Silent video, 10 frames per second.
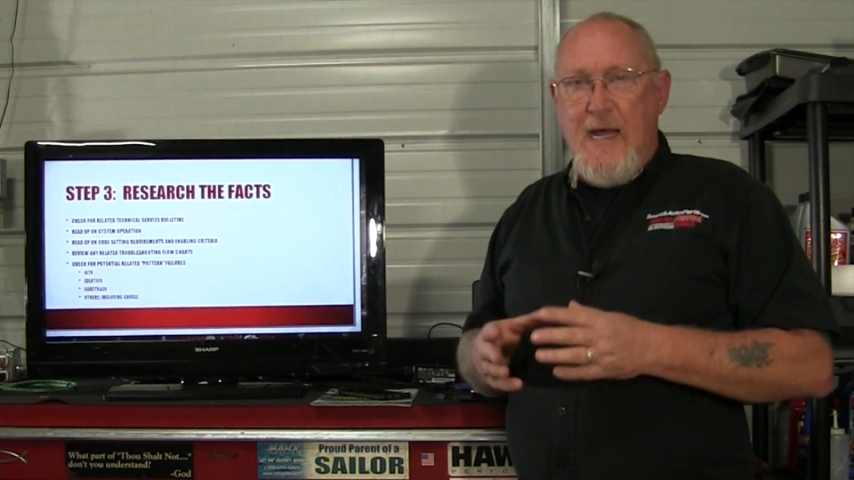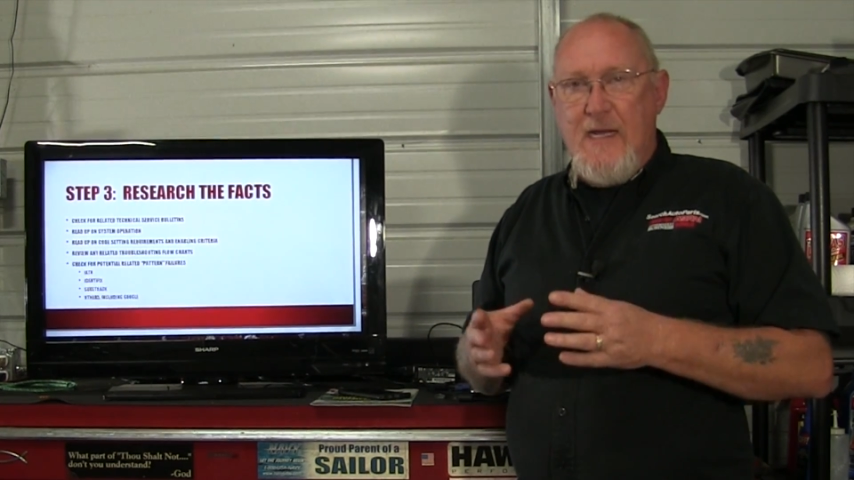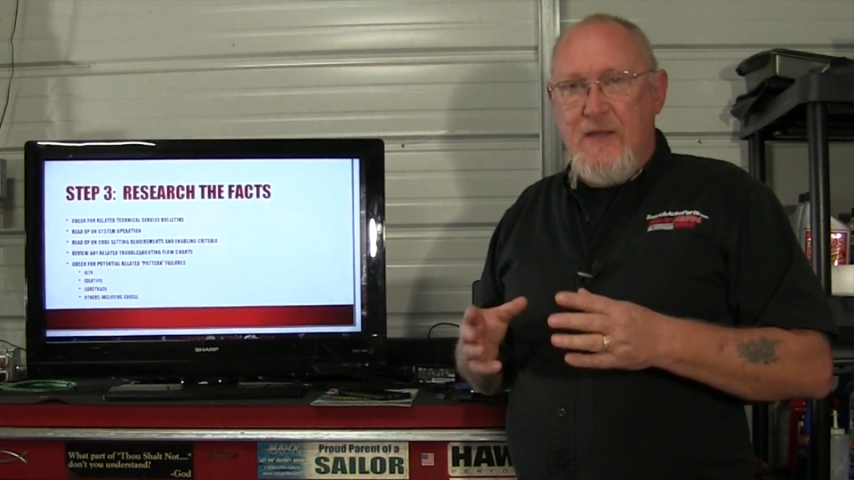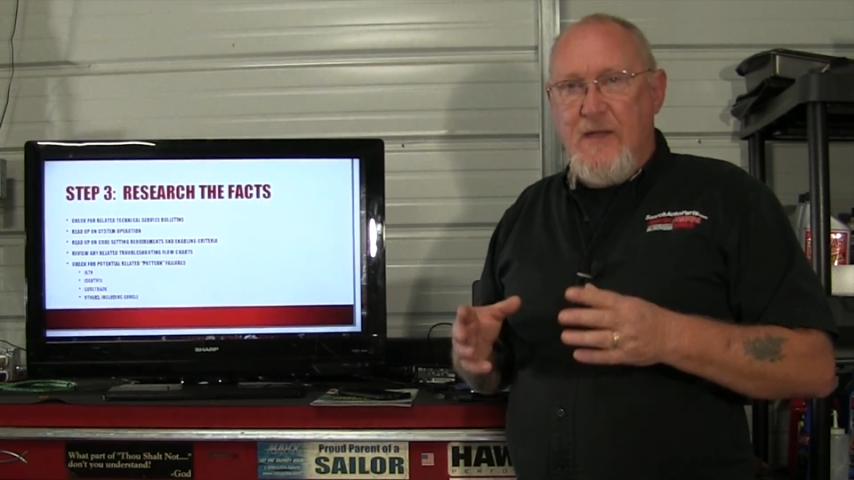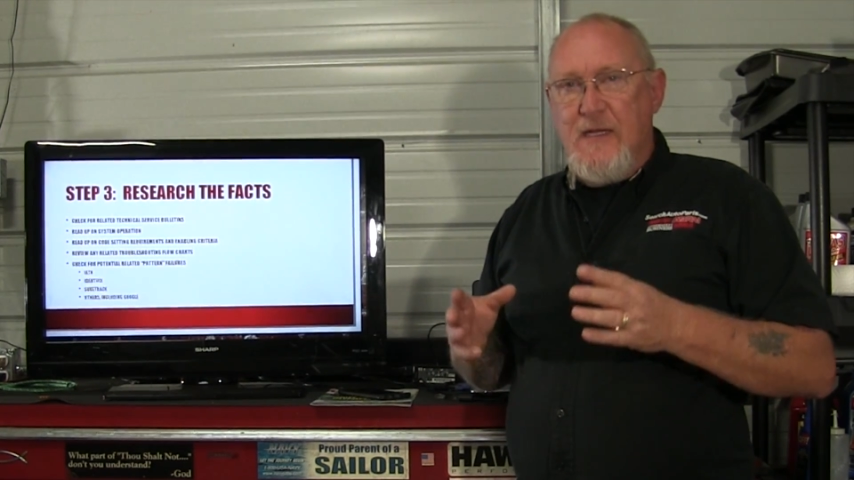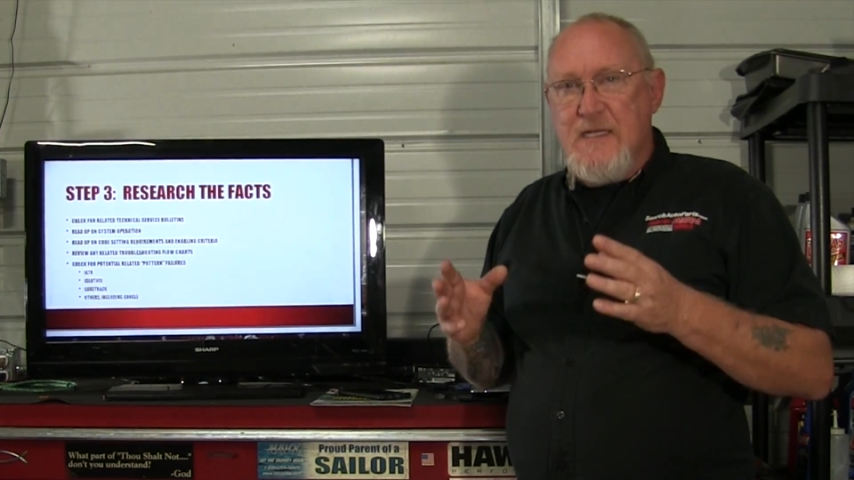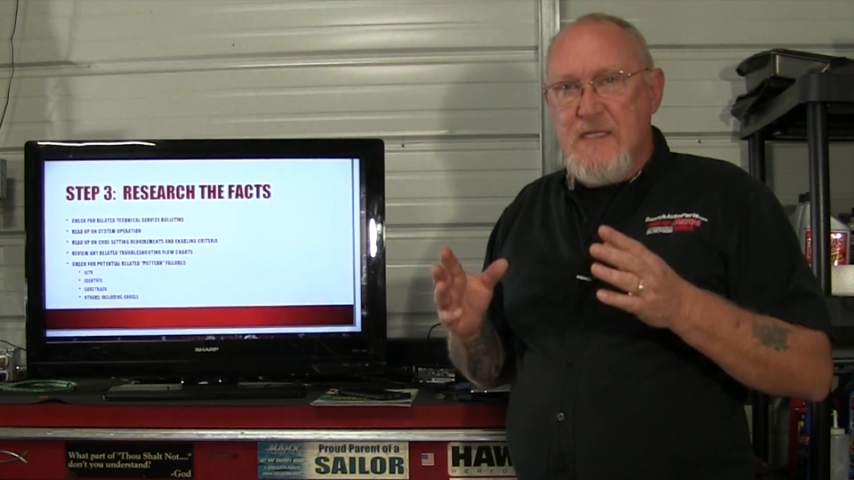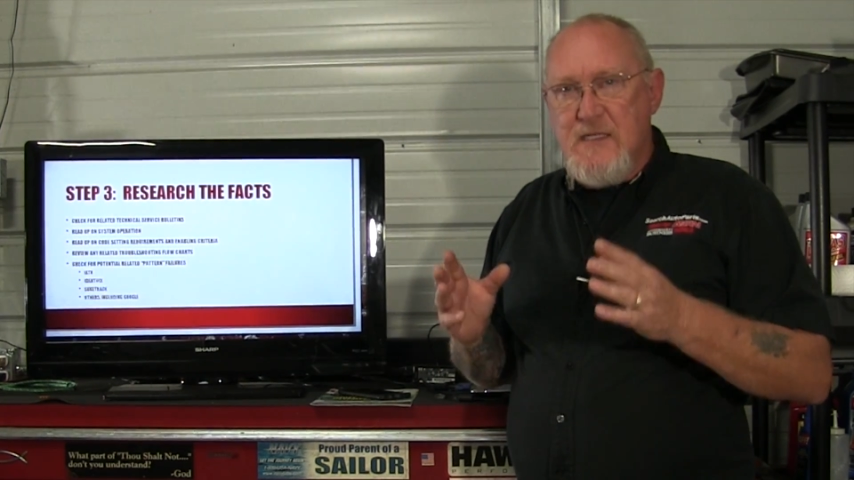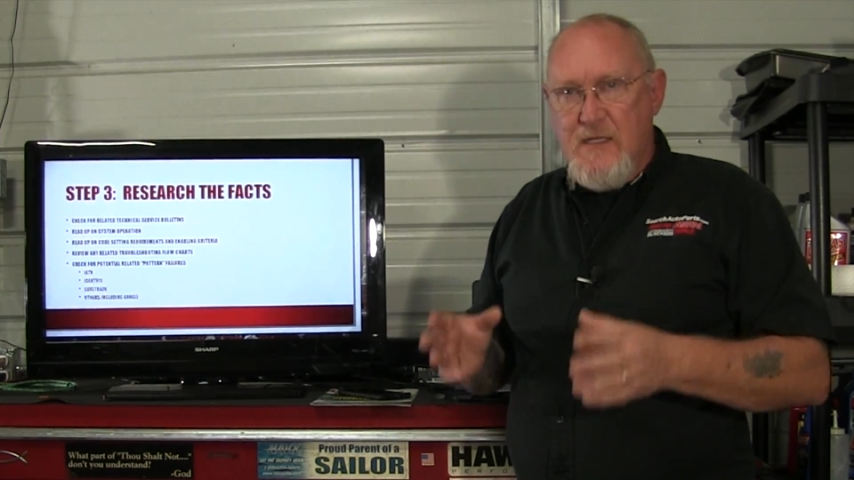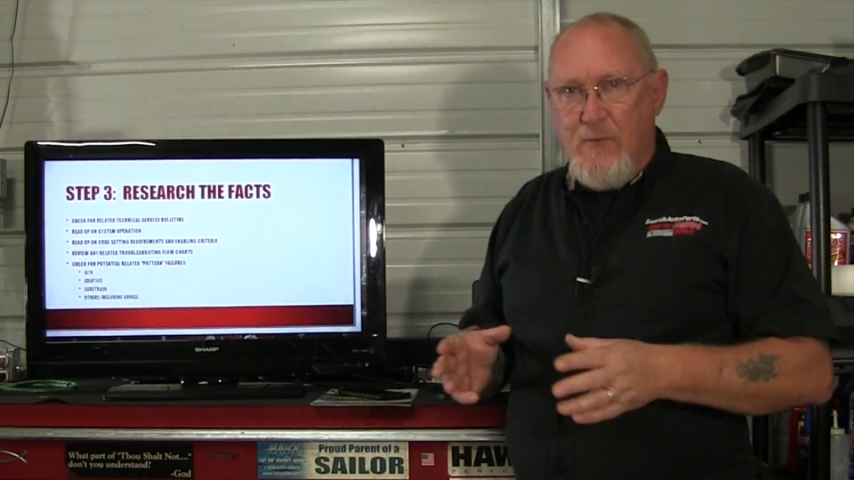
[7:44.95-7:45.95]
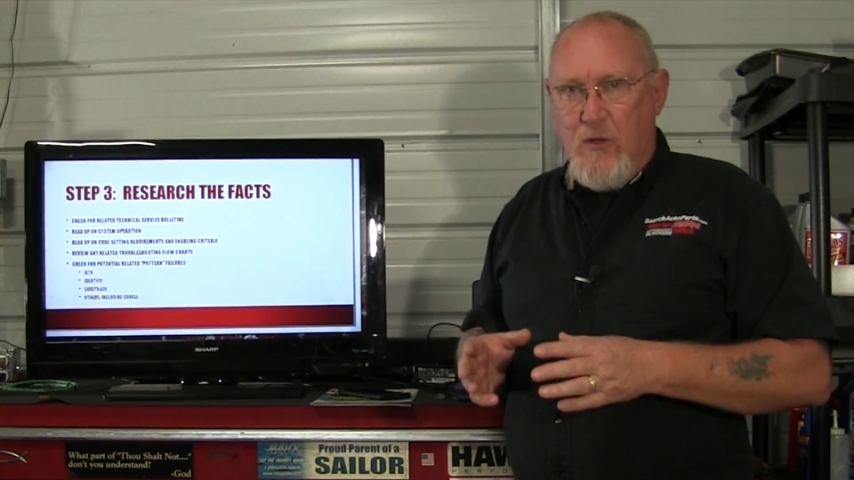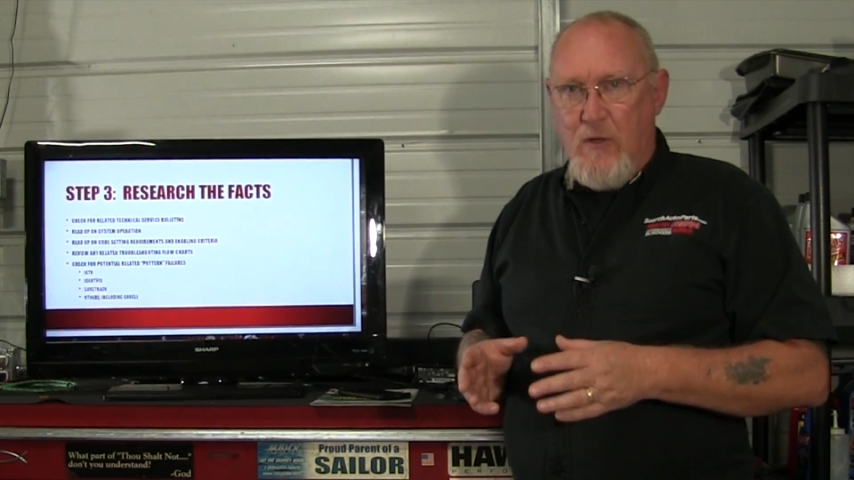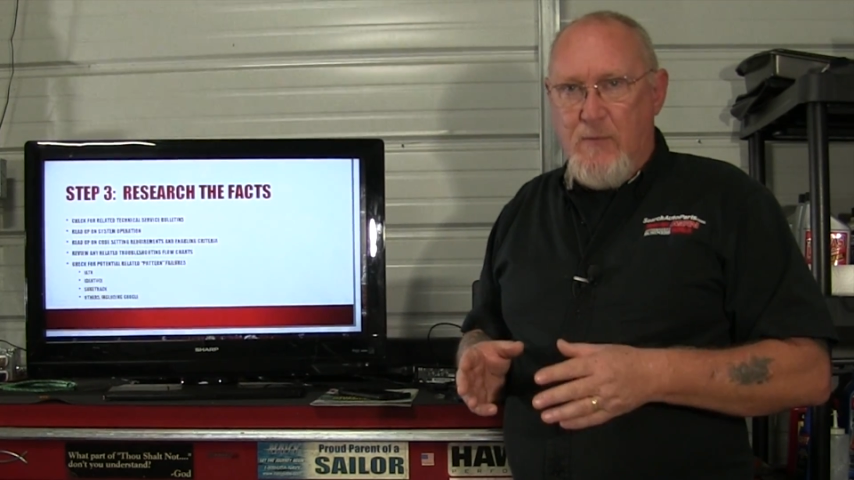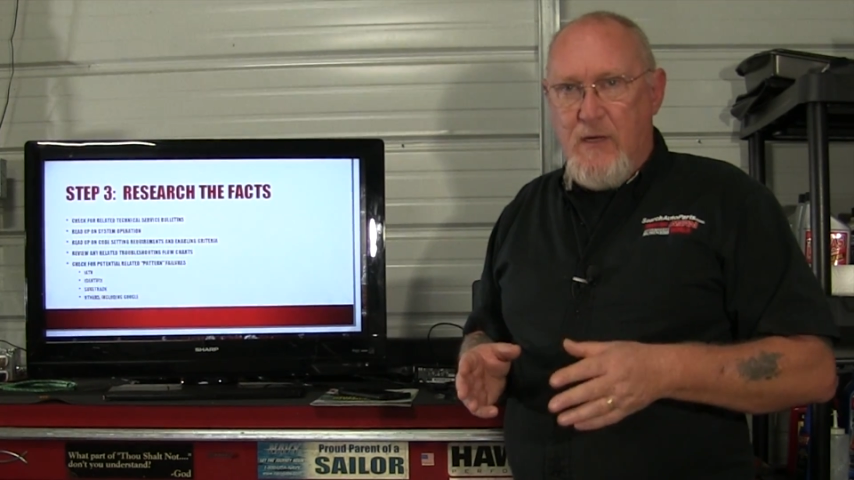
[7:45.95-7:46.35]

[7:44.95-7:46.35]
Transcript: Anything that's similar,